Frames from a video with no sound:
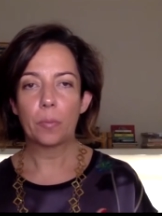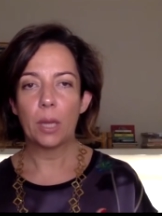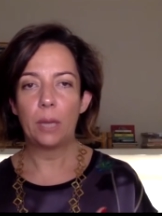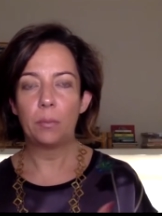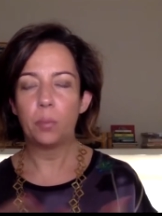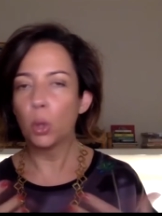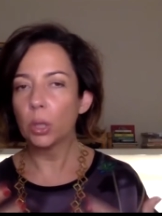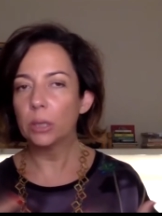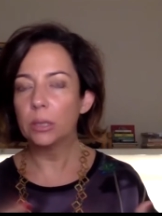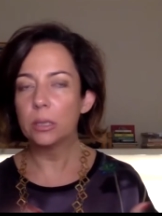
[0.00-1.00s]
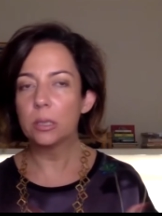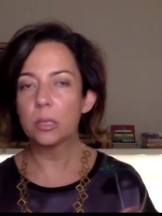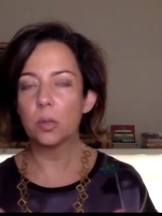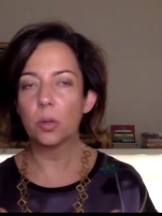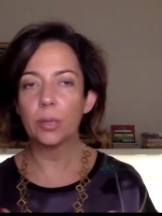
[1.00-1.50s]
in Portland,
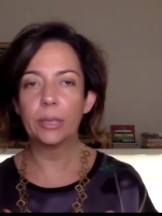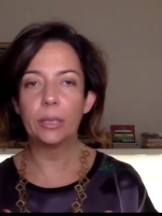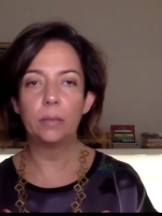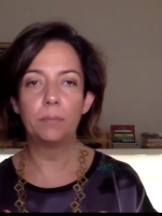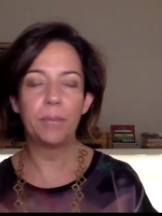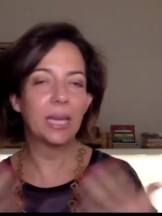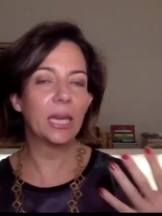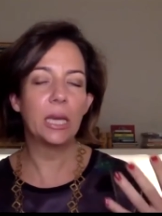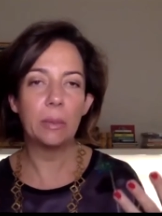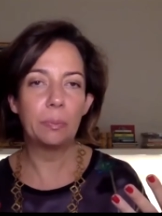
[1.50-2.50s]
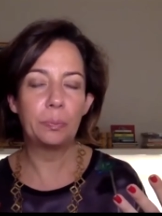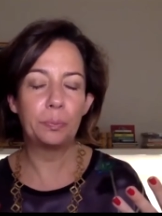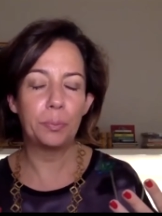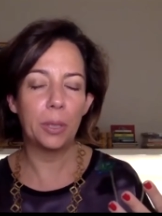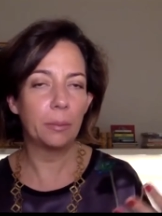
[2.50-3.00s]
Oregon, picking up
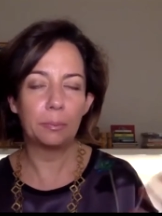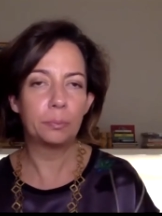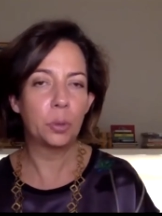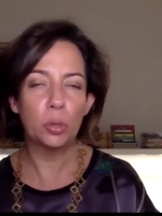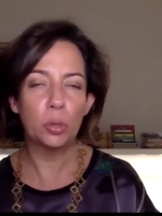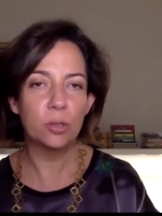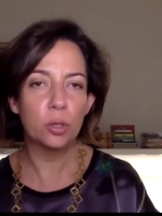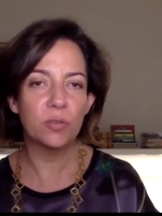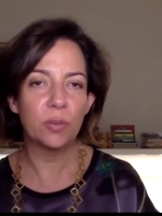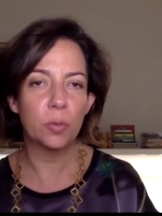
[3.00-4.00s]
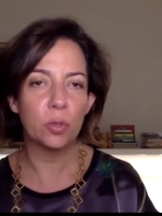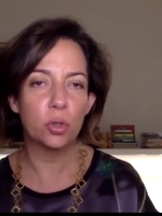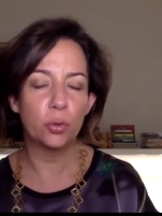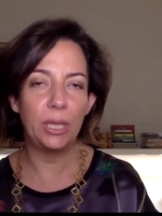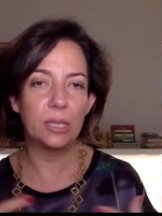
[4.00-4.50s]
protesters from the
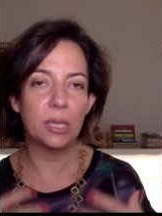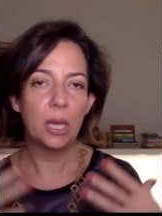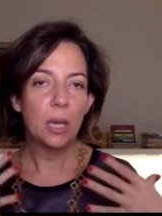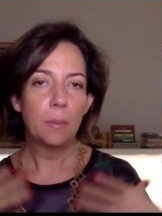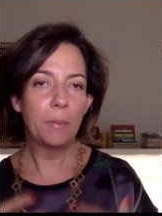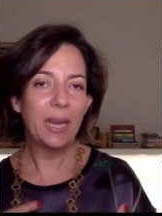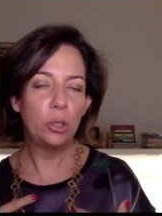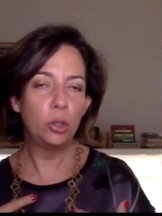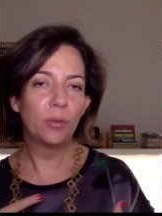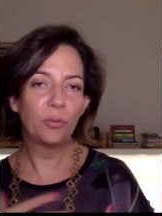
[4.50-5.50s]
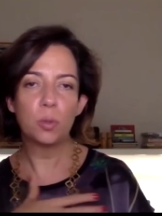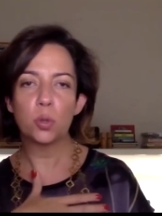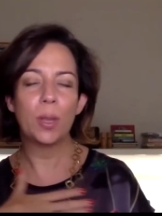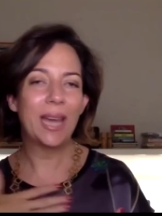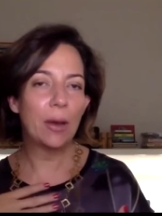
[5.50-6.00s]
street, men in uniforms
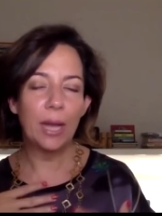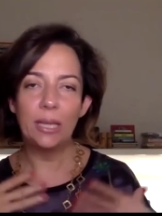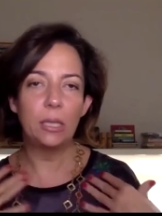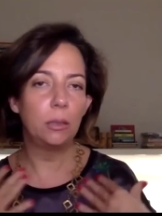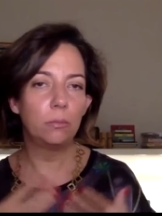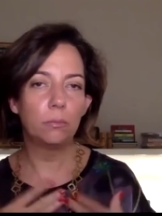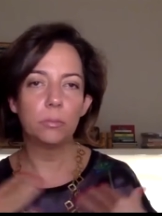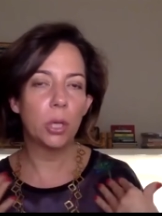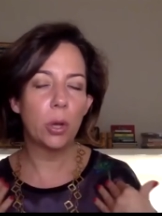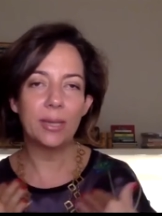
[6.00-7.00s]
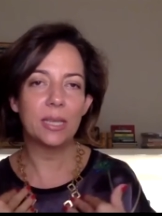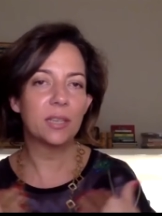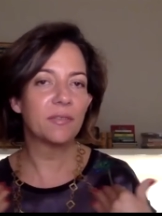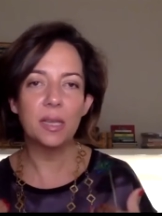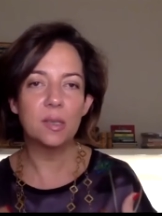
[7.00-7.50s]
without any,
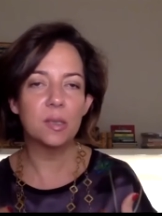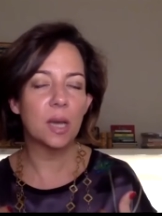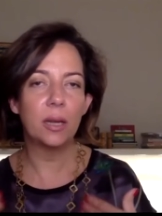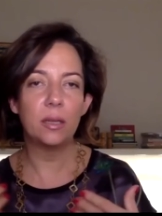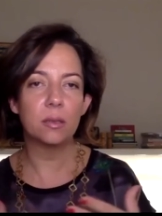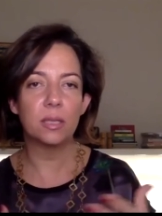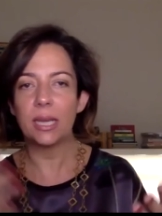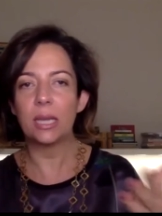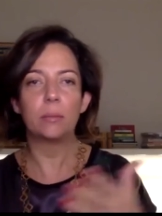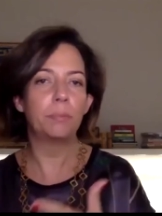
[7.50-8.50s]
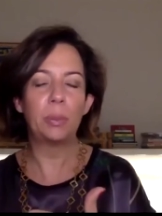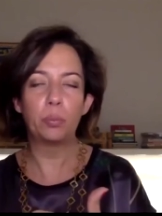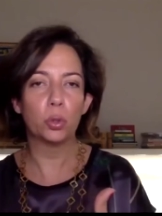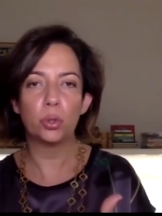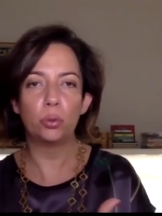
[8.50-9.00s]
identifying signs, taking
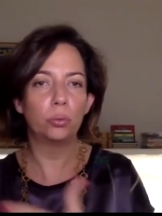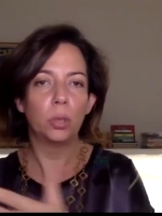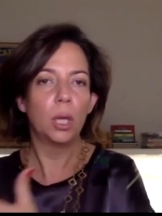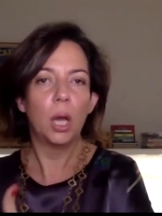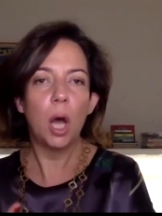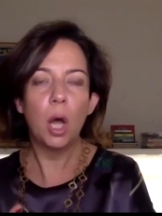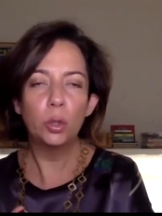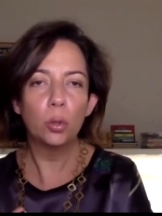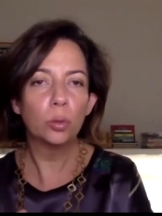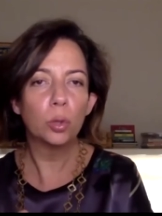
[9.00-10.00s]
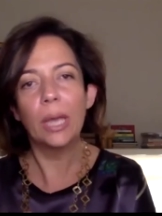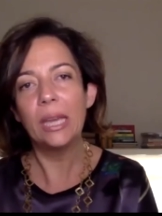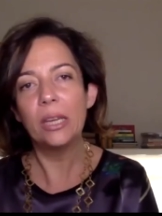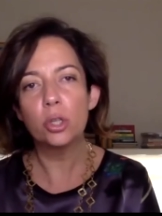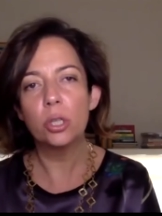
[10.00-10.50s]
people to unknown
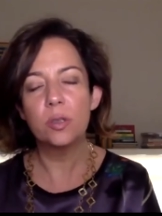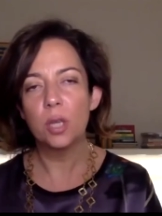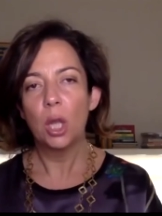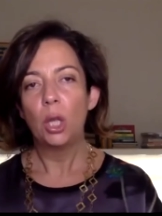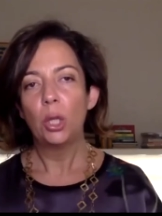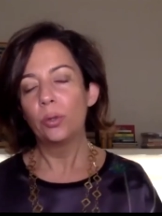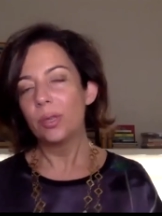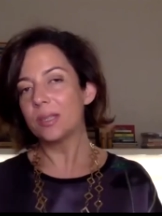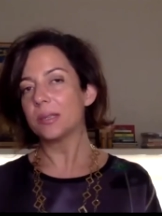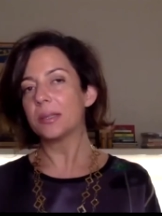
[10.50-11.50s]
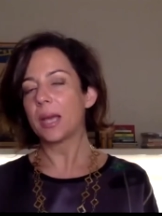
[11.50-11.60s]
locations. This is the